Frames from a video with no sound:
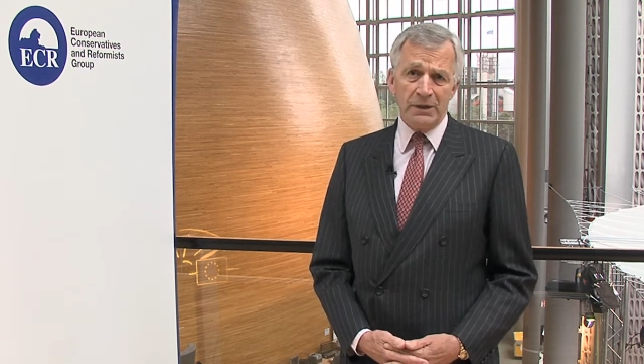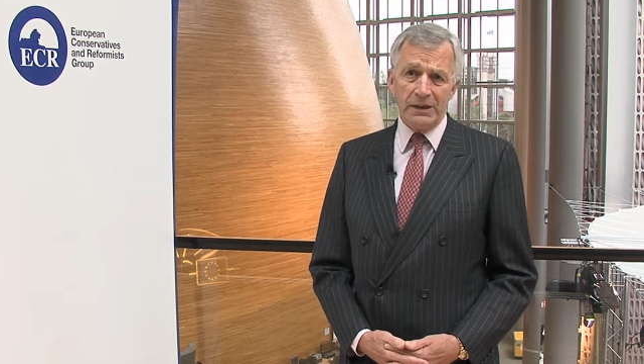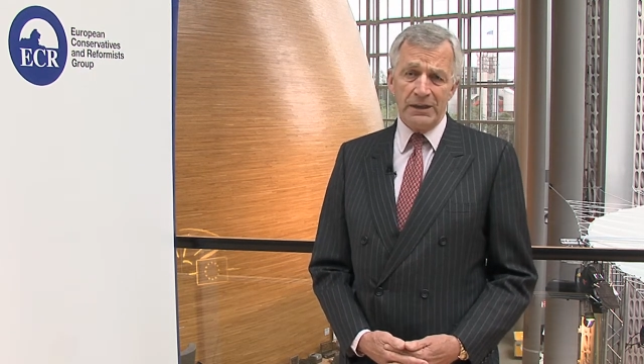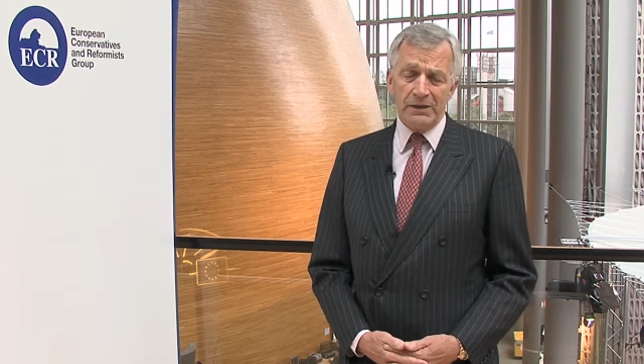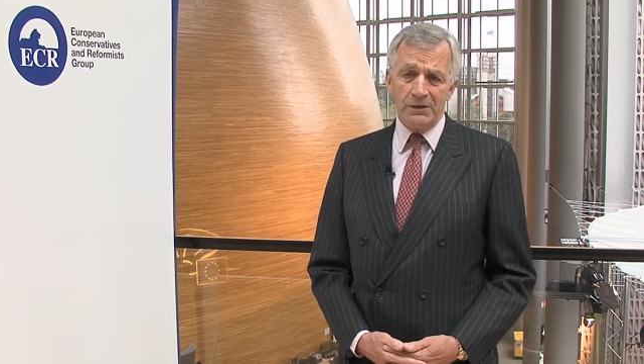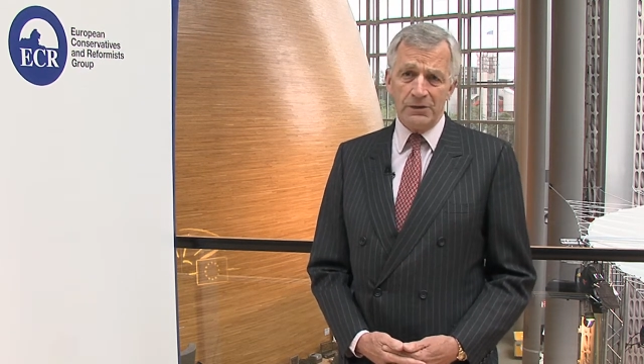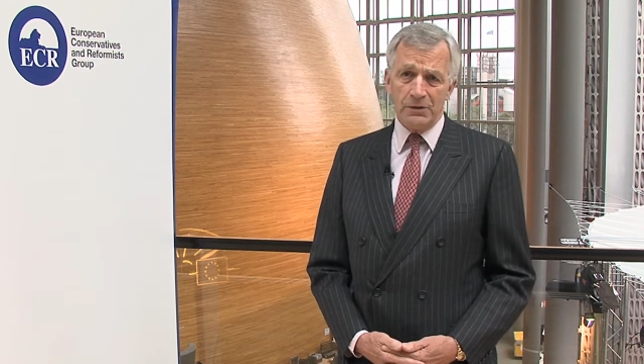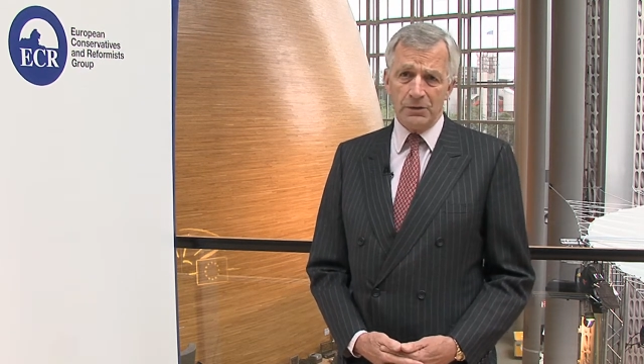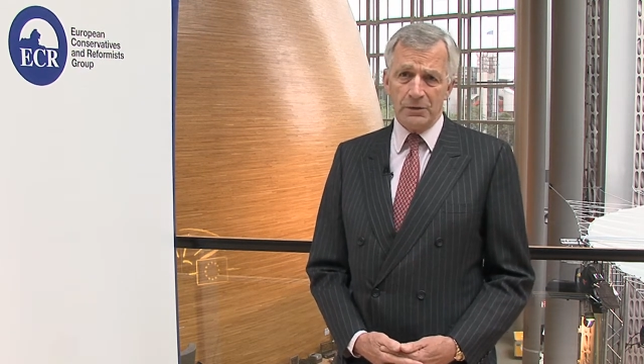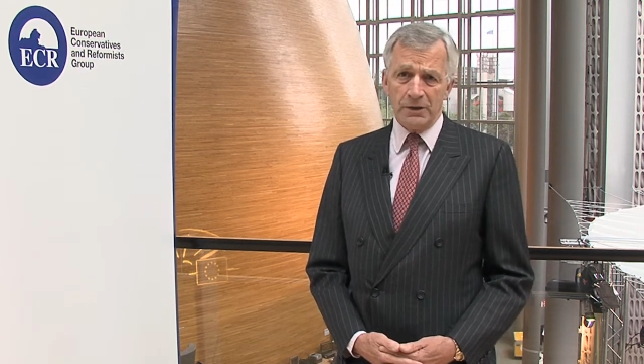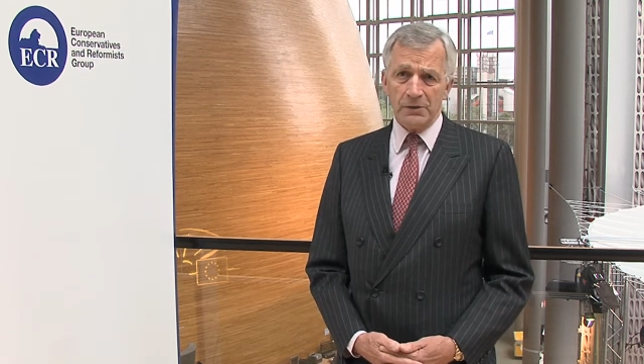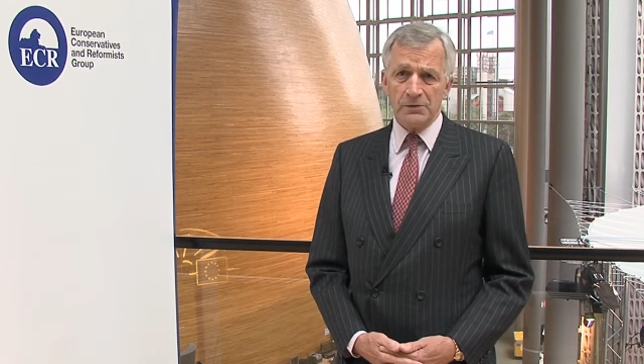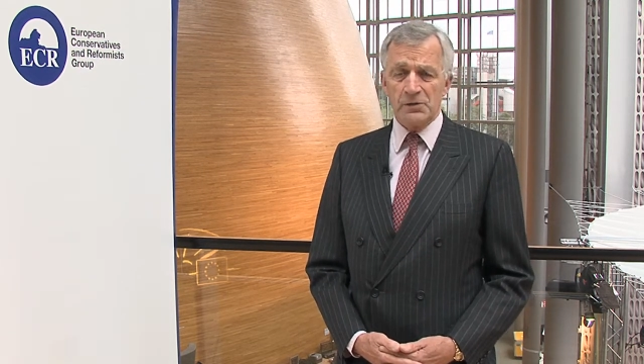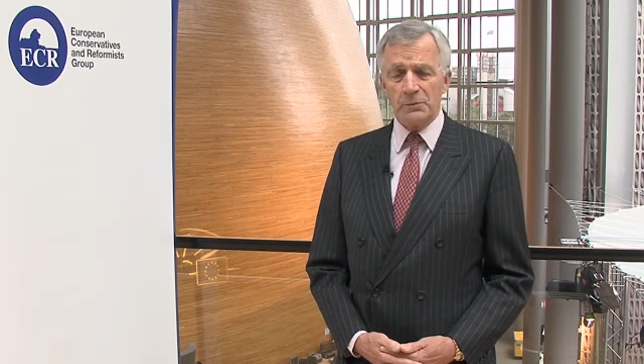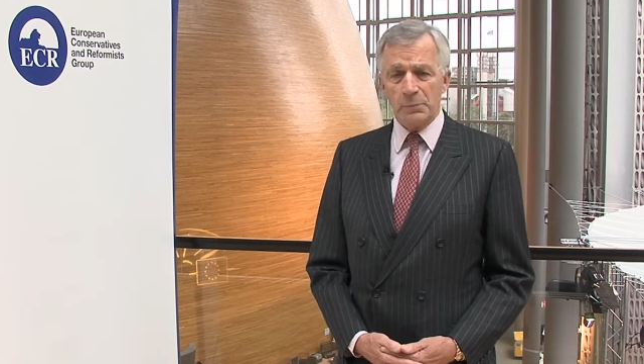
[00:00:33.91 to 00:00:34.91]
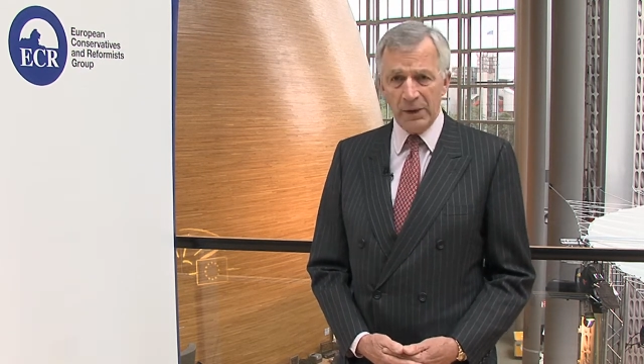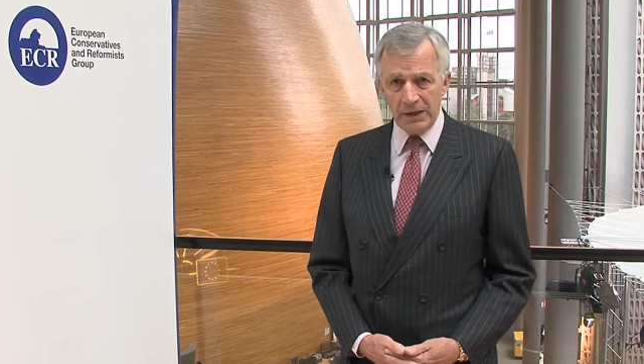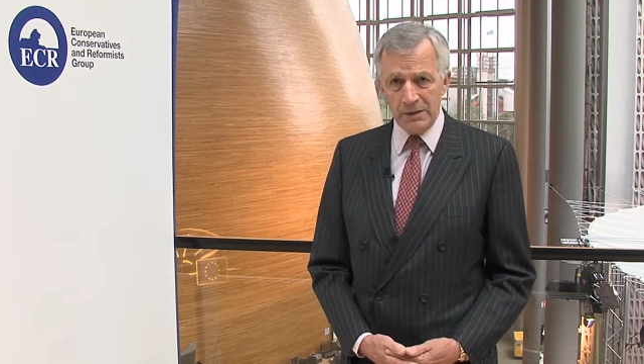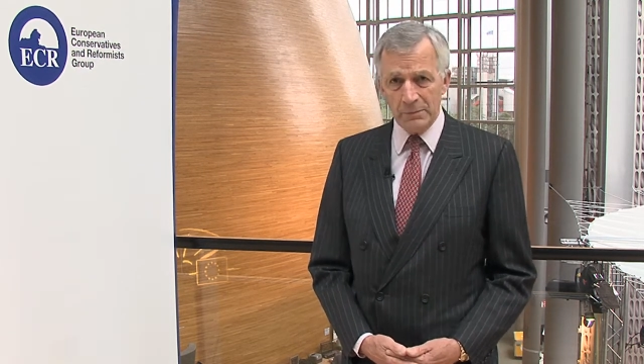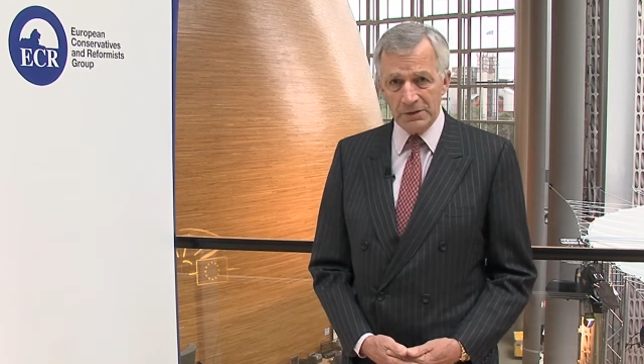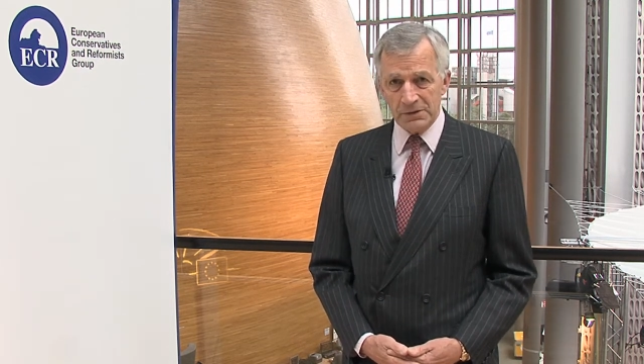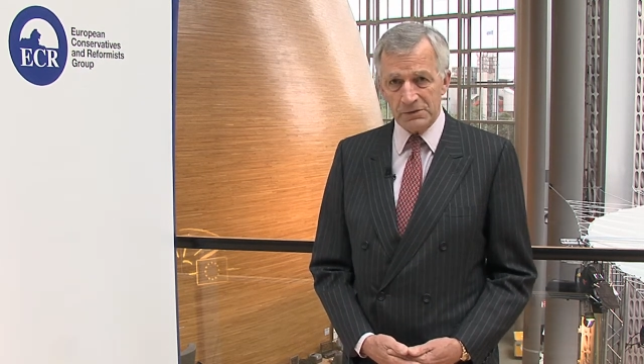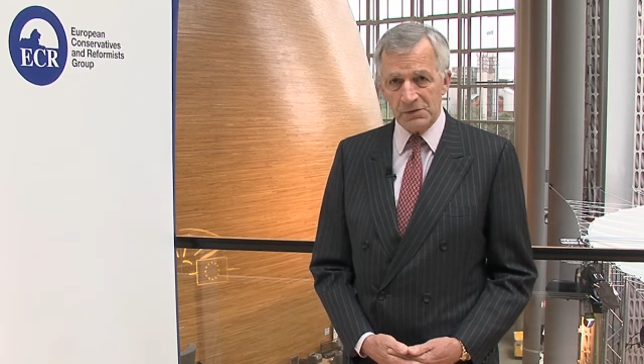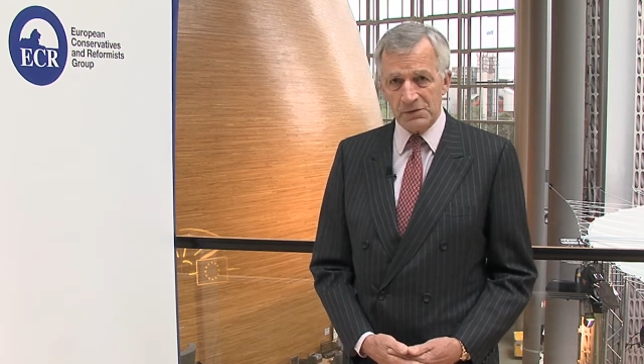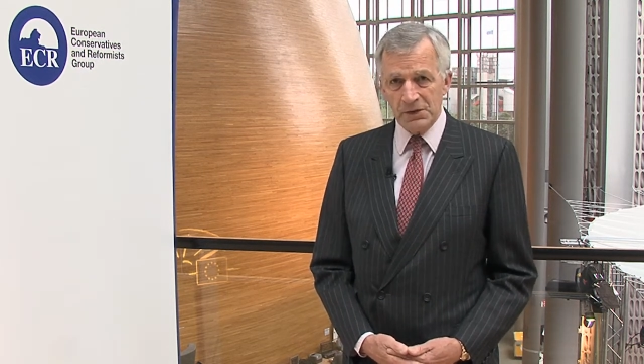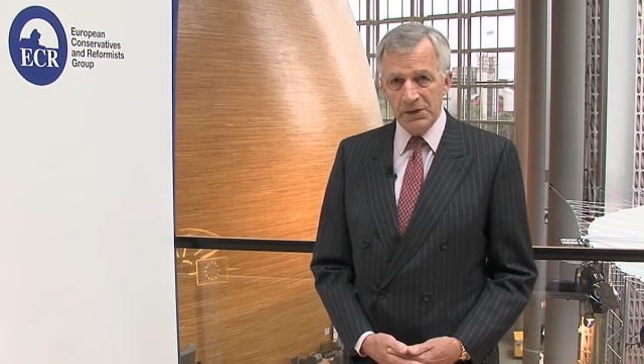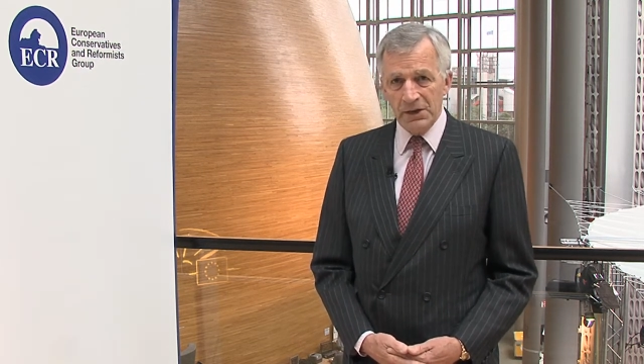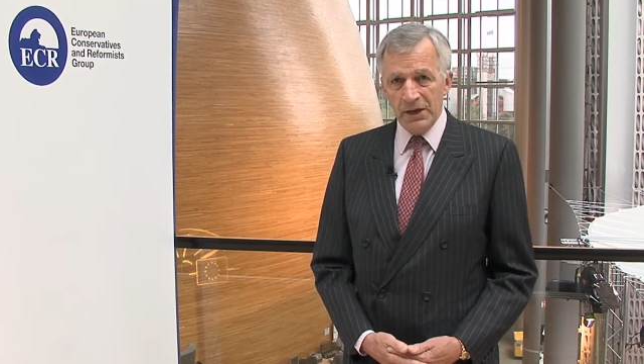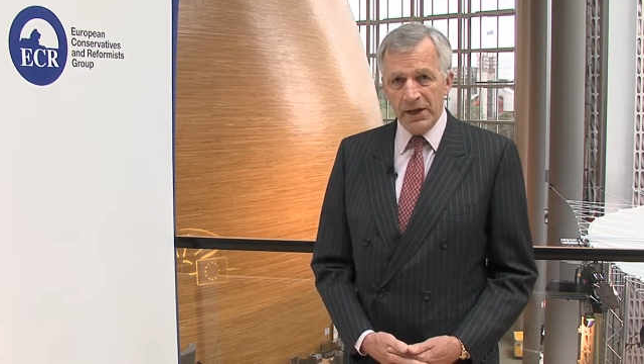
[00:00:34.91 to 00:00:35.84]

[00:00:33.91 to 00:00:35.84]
billion euros of payments.